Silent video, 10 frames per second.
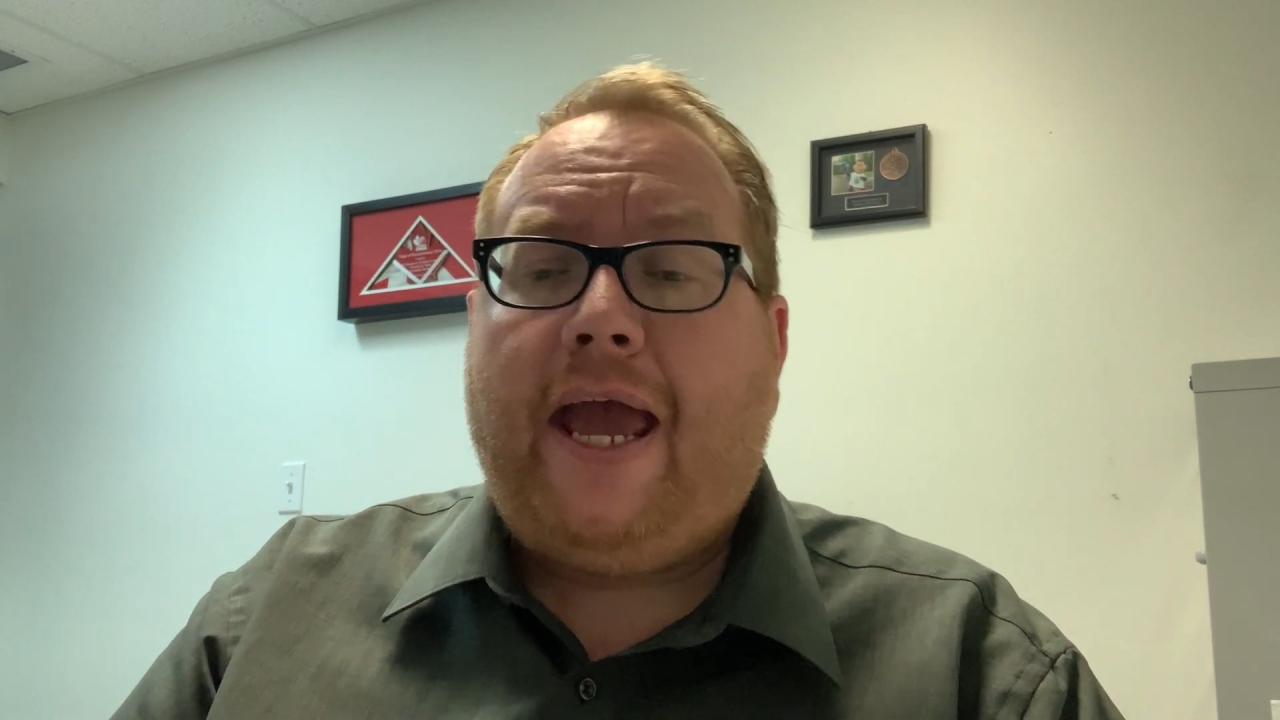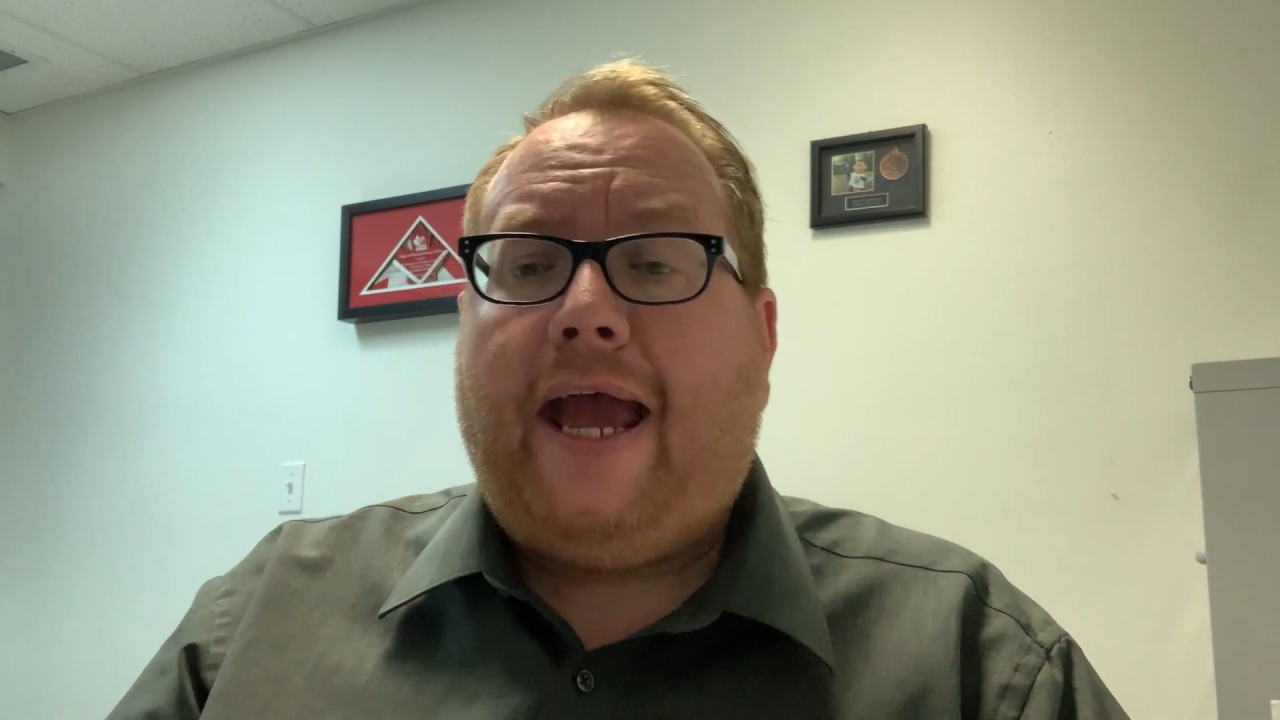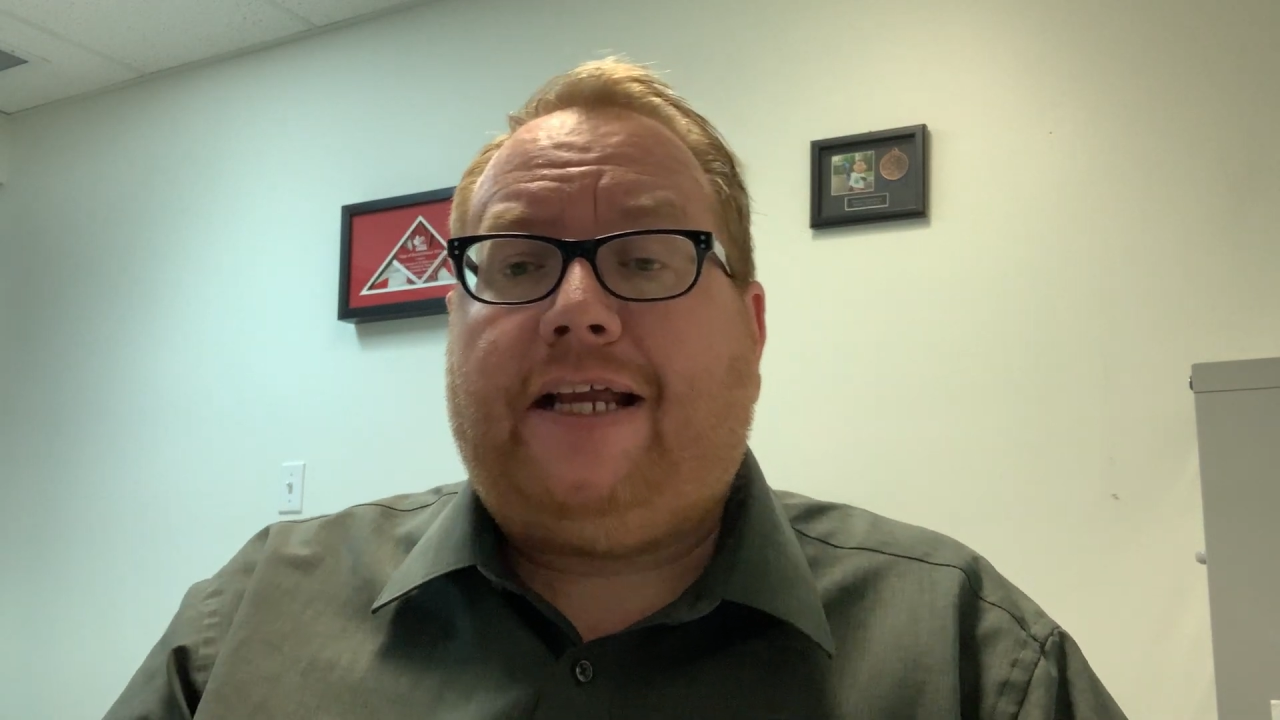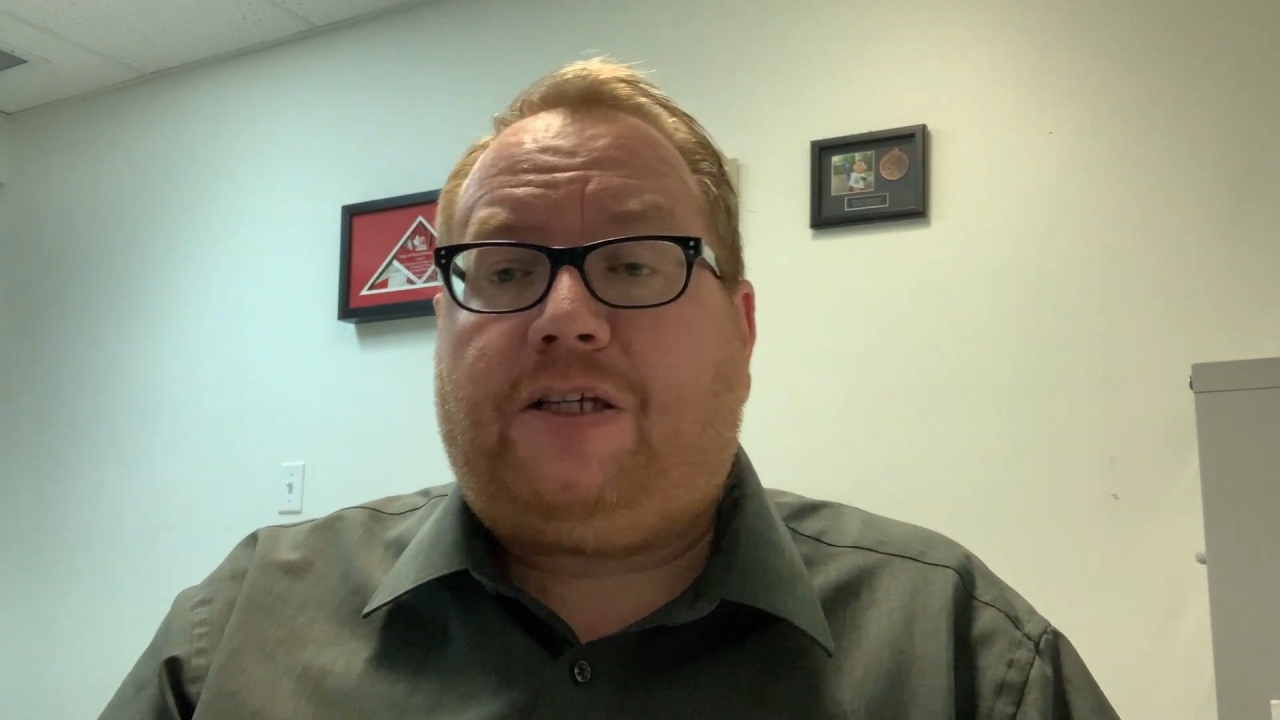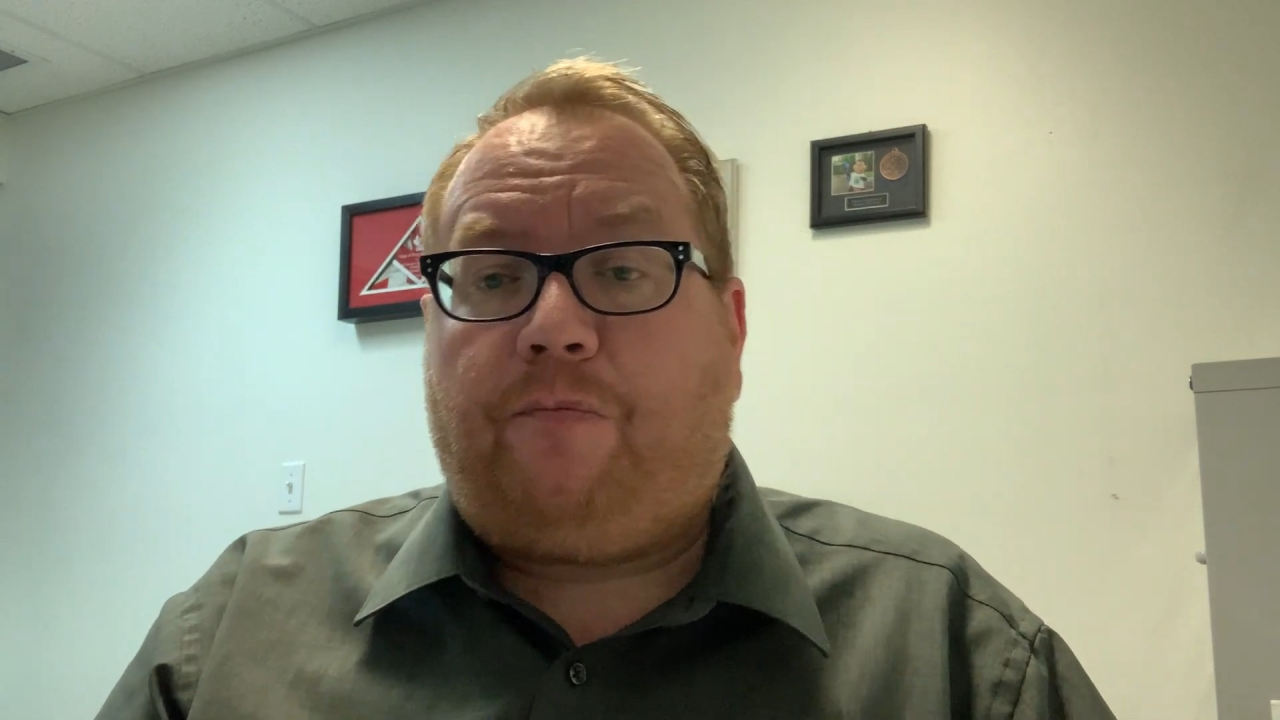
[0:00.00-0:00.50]

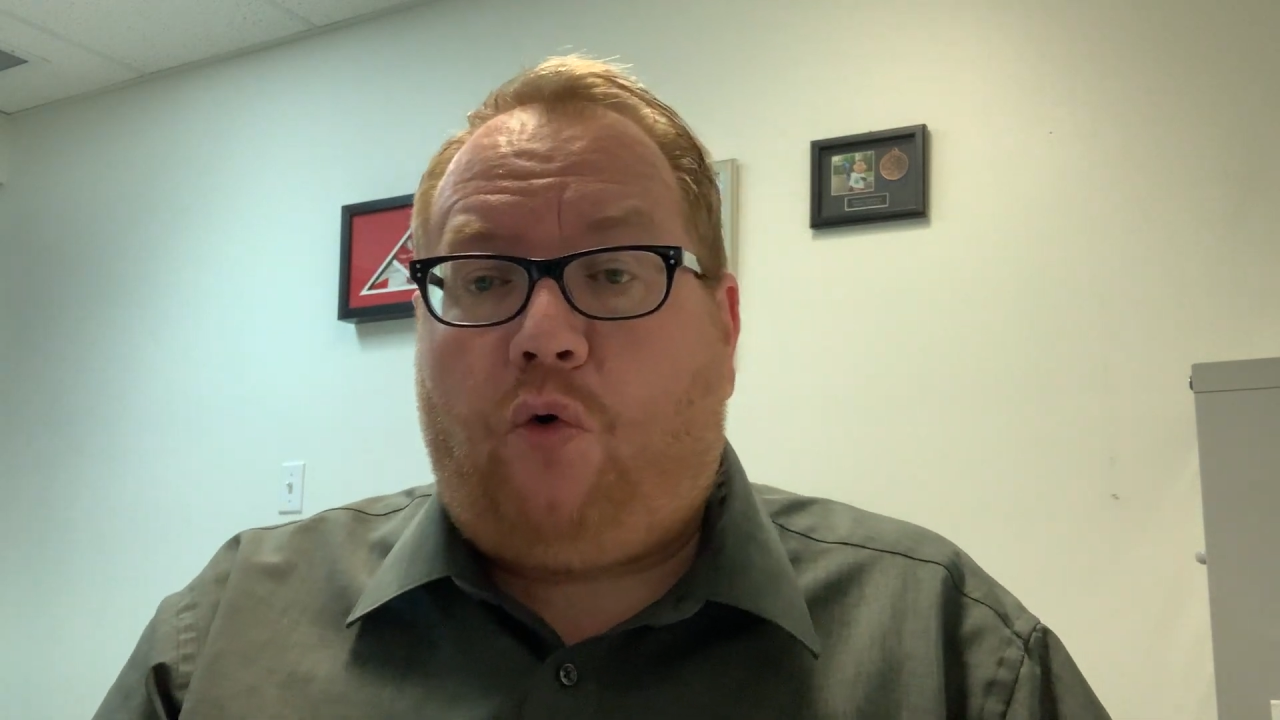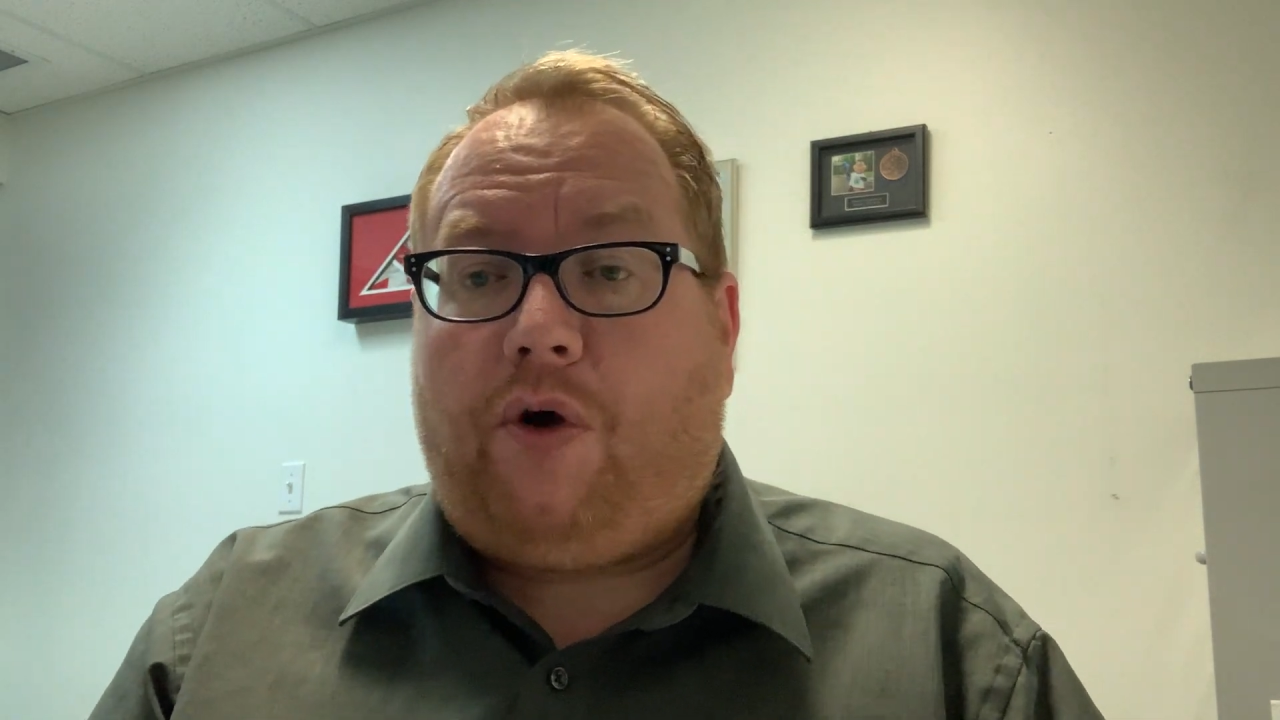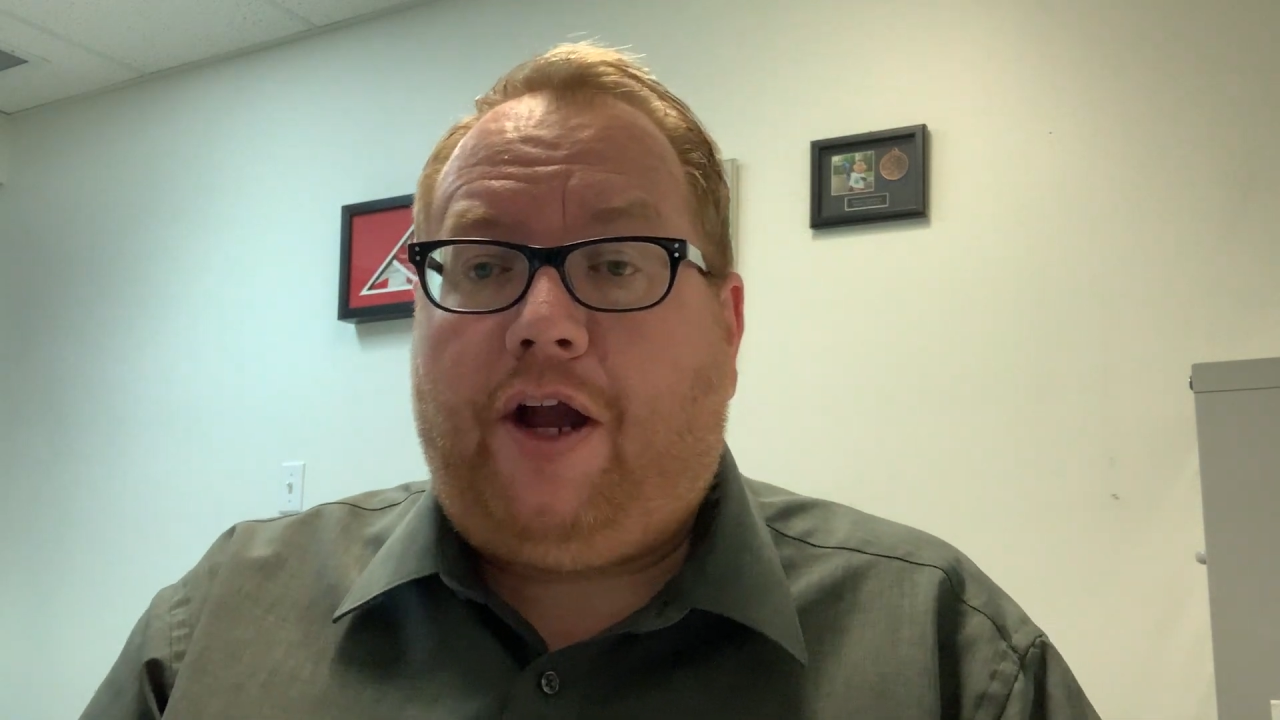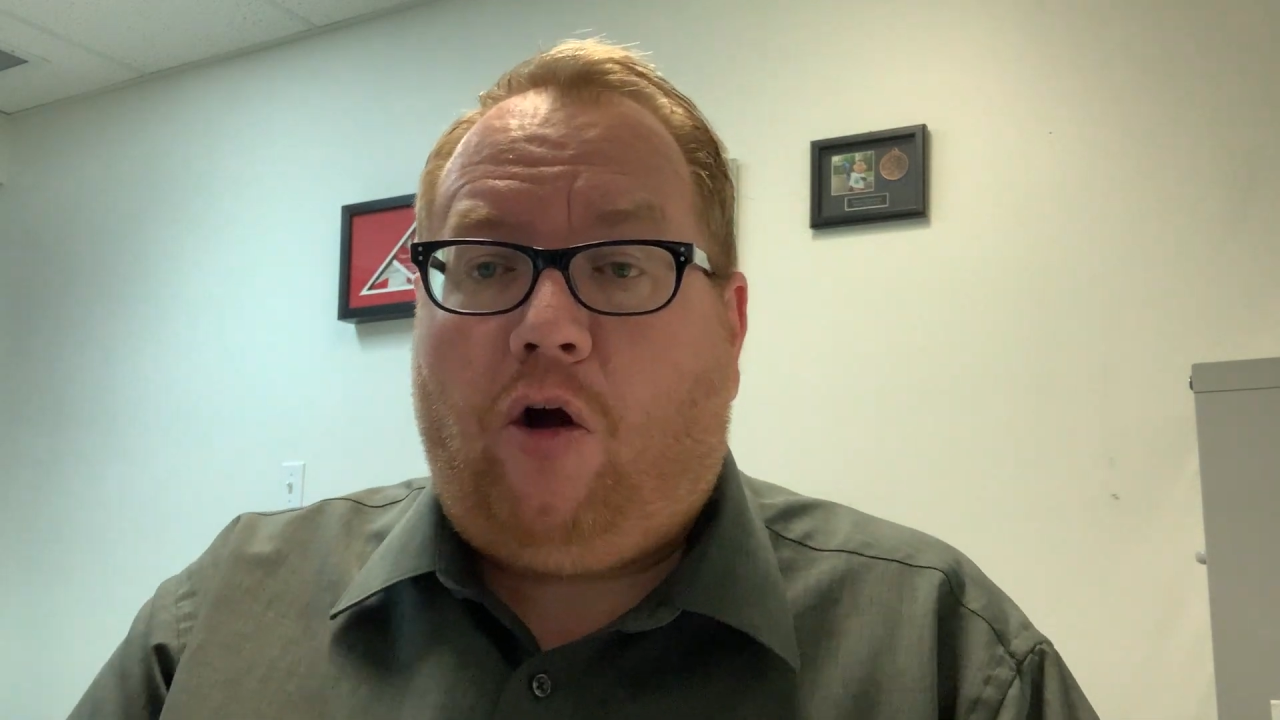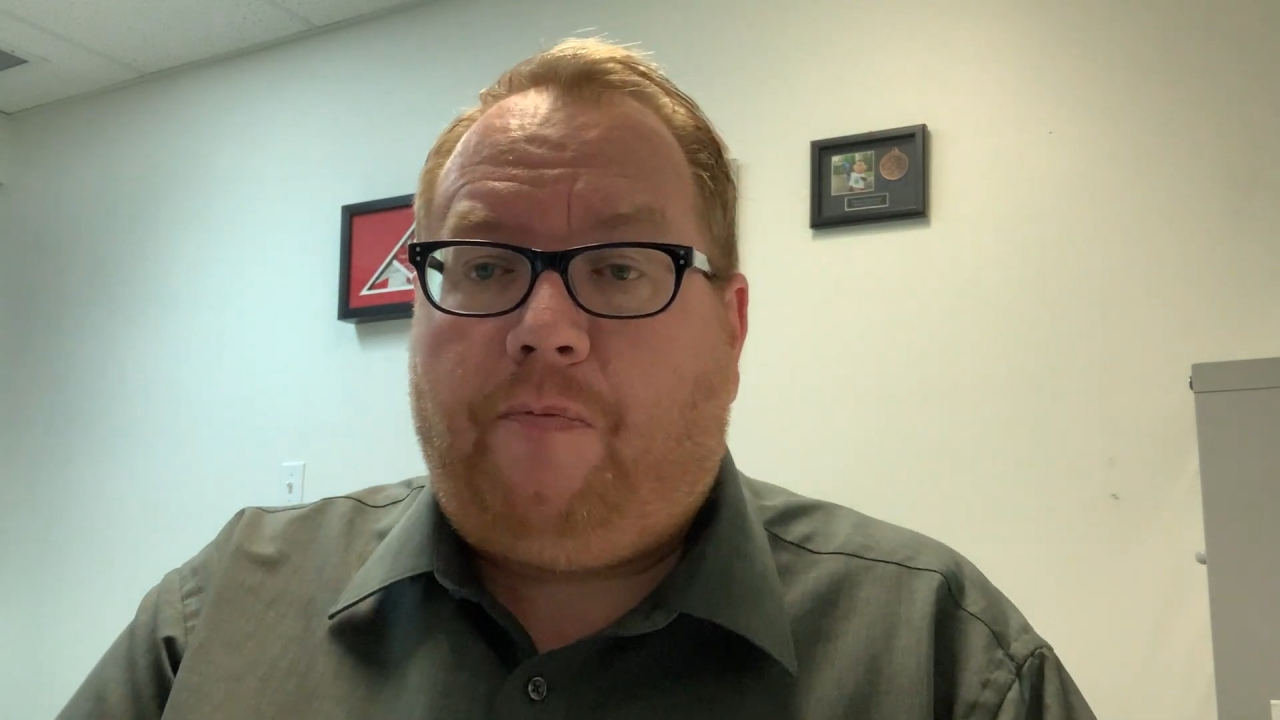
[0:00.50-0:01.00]
and supporting our